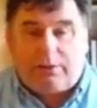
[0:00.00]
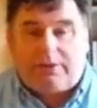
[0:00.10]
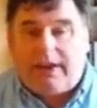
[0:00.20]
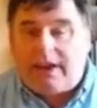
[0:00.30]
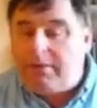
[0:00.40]
but
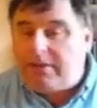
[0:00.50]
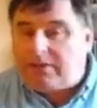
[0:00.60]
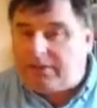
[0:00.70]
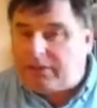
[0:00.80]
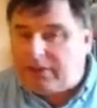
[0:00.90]
the enemies
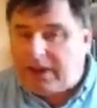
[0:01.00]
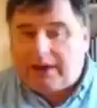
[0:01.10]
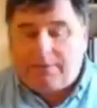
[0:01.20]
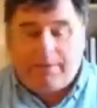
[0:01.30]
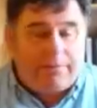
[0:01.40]
of the
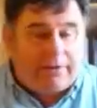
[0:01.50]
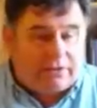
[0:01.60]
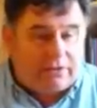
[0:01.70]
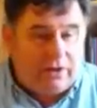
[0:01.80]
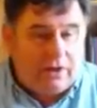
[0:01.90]
Second Amendment,